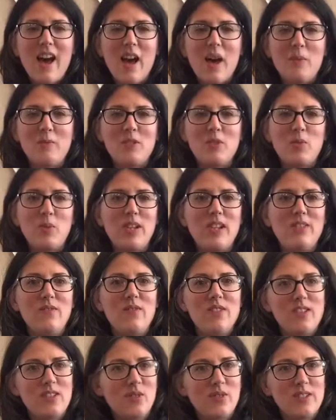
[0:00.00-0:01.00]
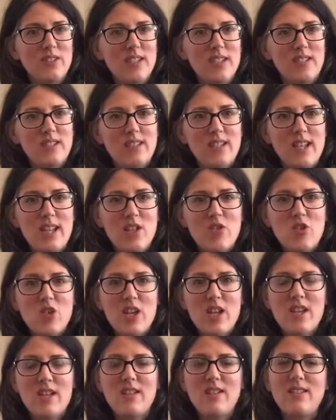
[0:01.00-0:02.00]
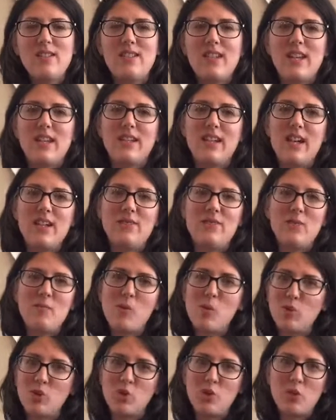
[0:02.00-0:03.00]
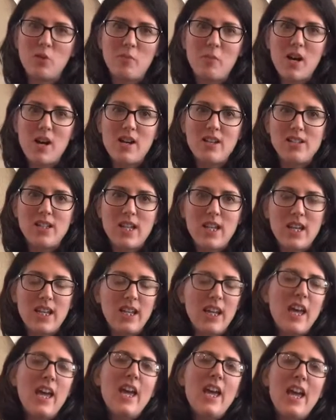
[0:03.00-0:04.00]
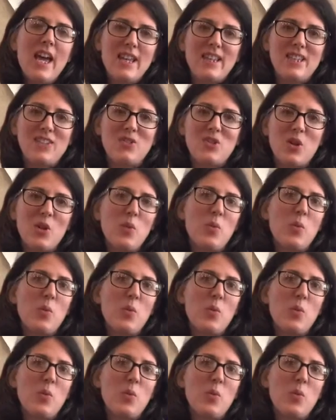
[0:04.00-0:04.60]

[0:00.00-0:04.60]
between physical sensations and kind of emotional bonding, and they start